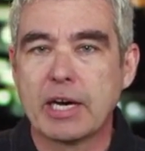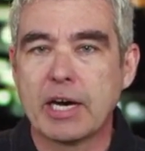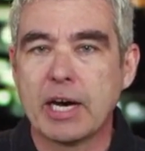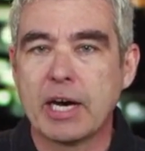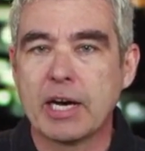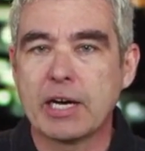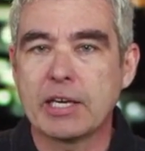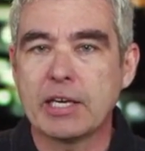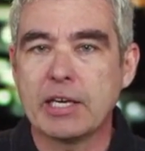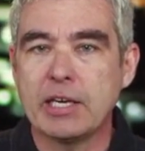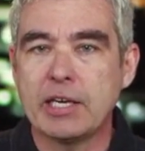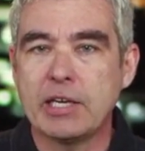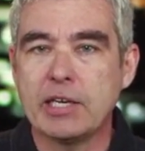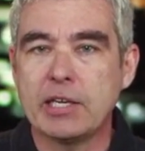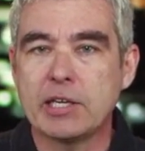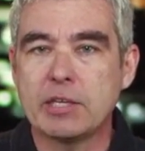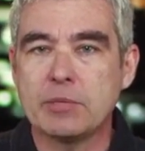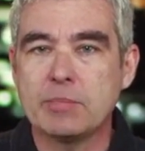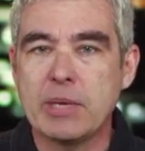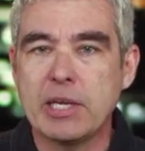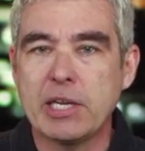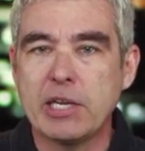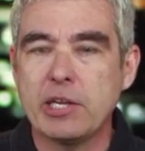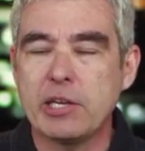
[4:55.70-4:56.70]
He
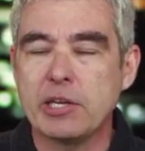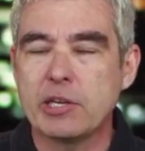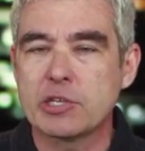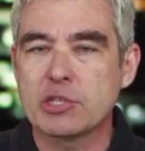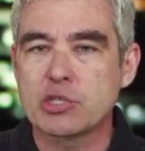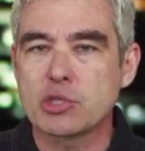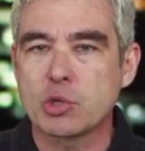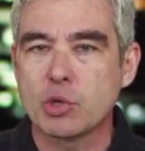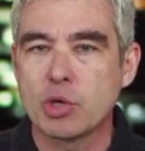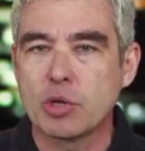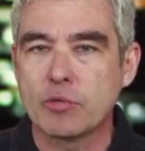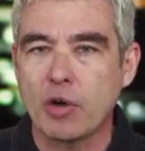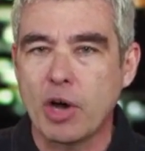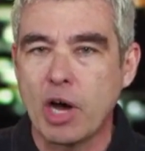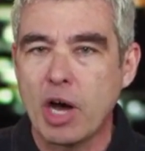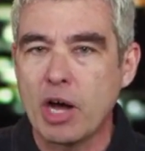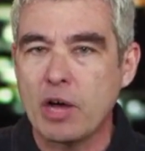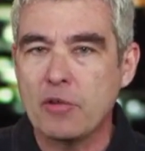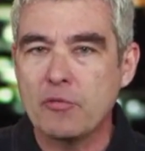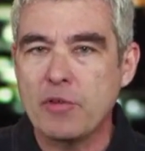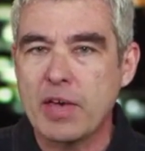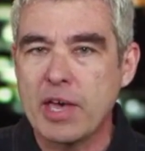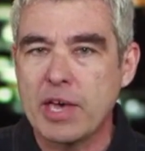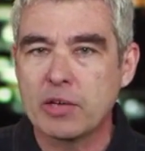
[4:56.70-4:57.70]
admitted in a sort of
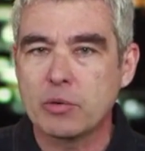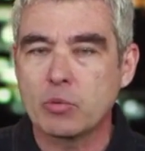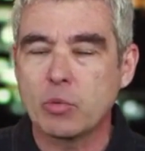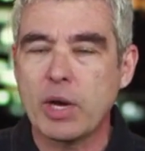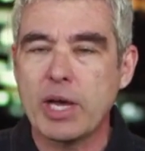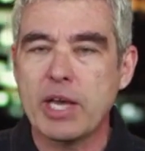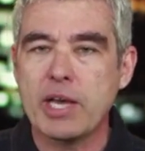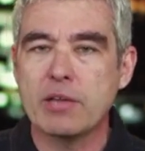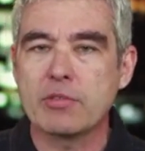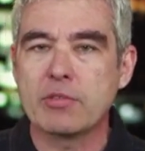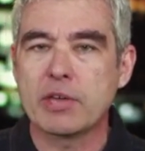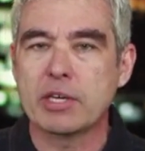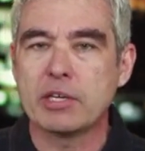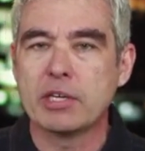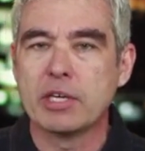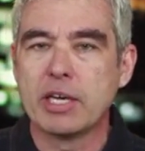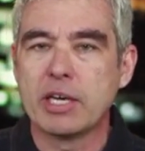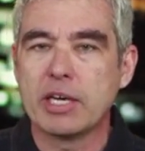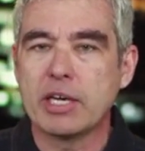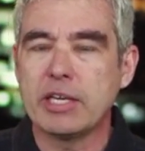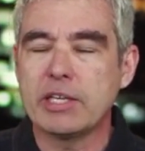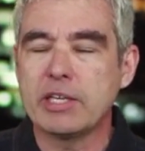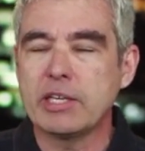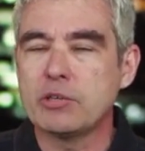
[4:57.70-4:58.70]
offhand way that
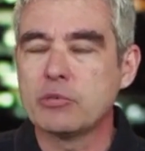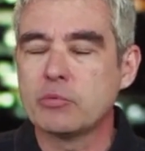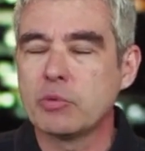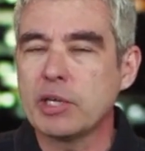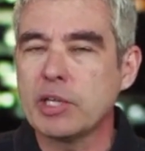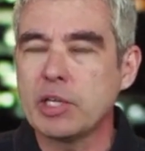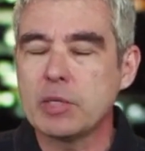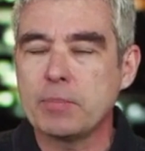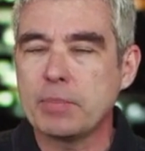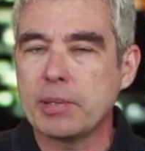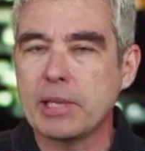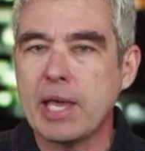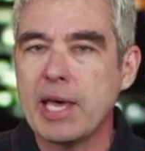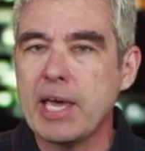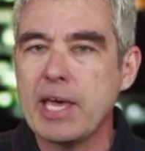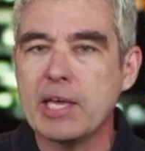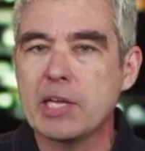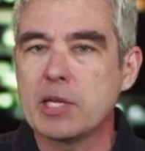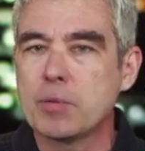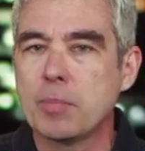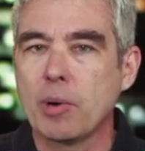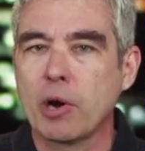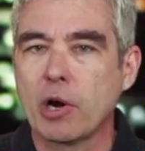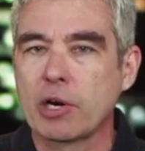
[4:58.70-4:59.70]
he didn't really play
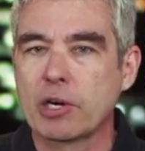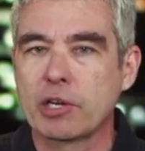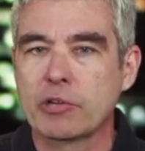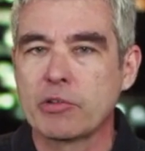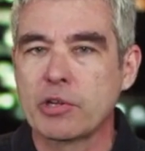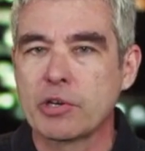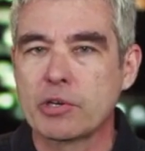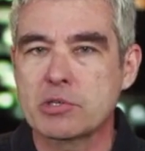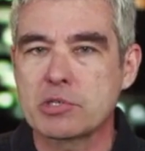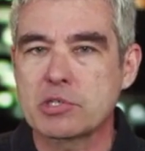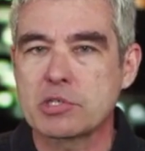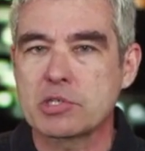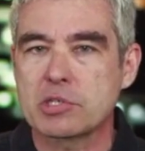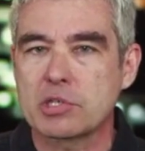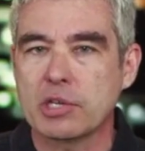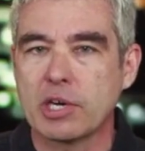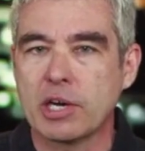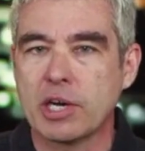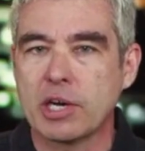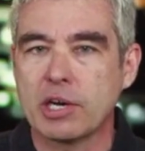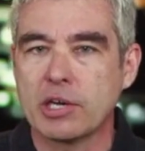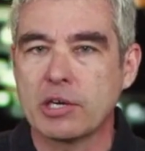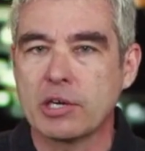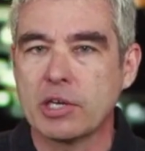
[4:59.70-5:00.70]
any part in those.
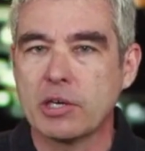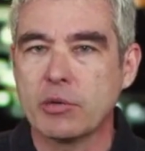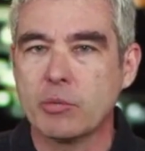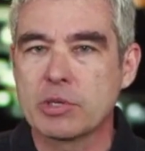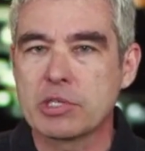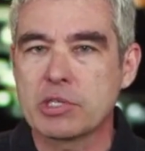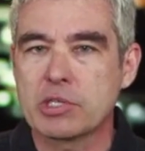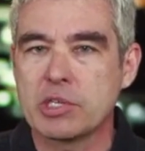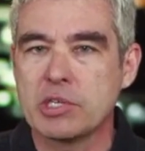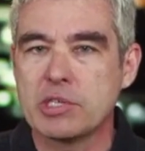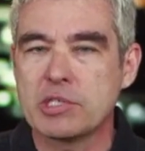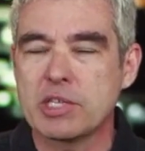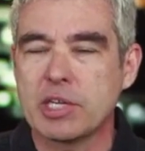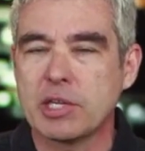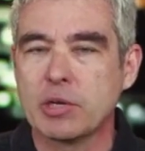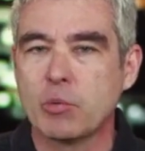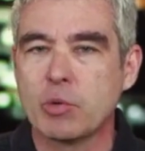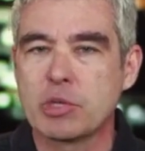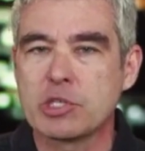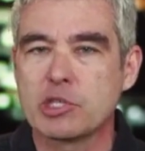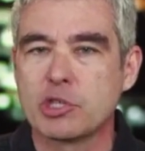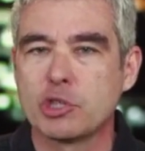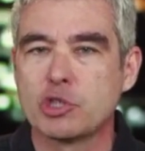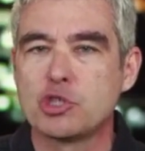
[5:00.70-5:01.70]
He said he
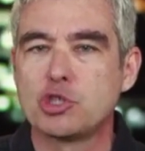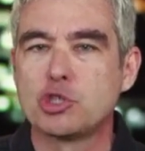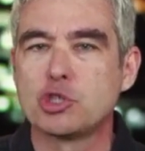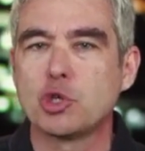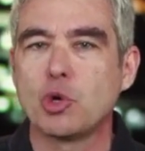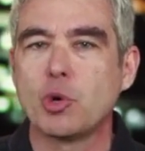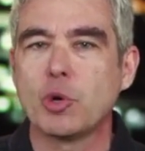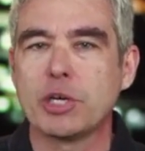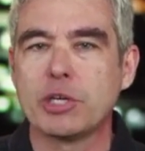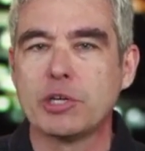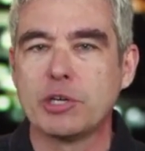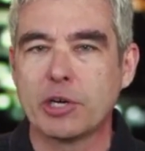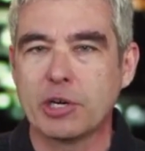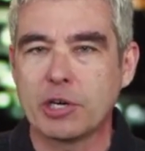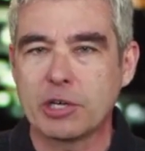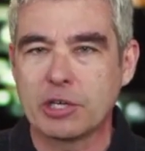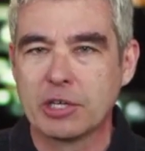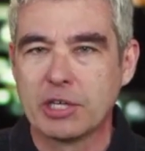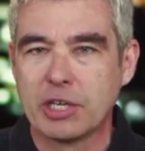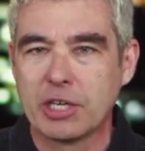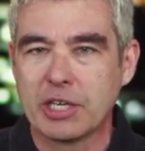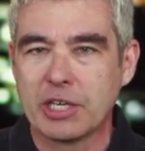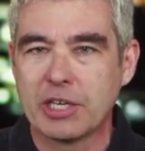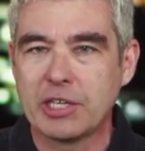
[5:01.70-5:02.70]
wasn't a joiner.
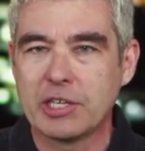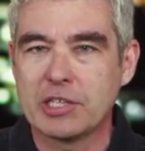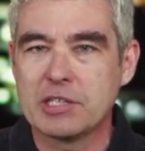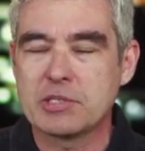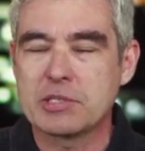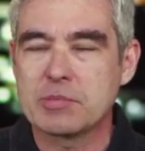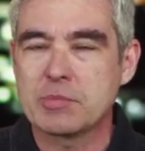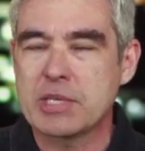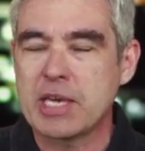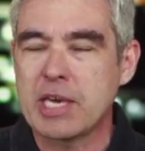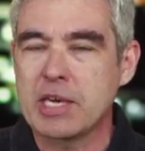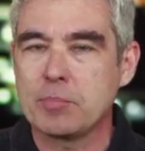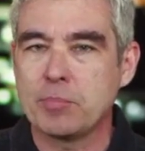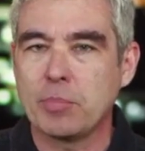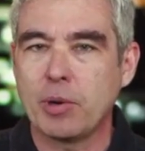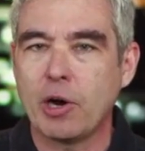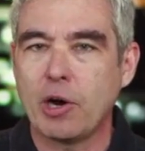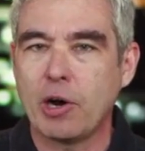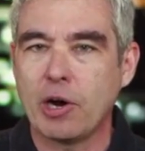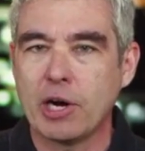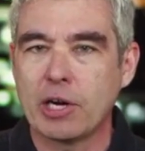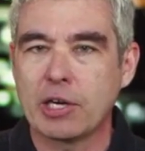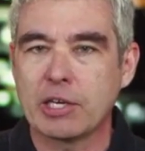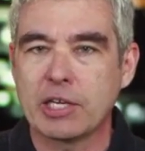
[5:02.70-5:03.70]
He didn't take
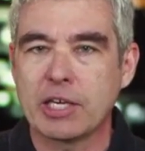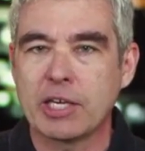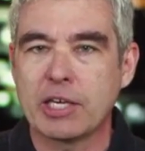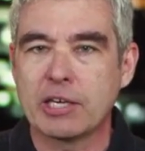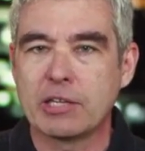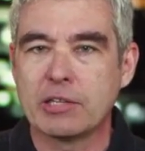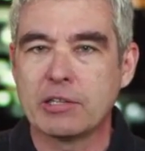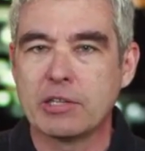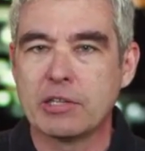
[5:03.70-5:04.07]
part in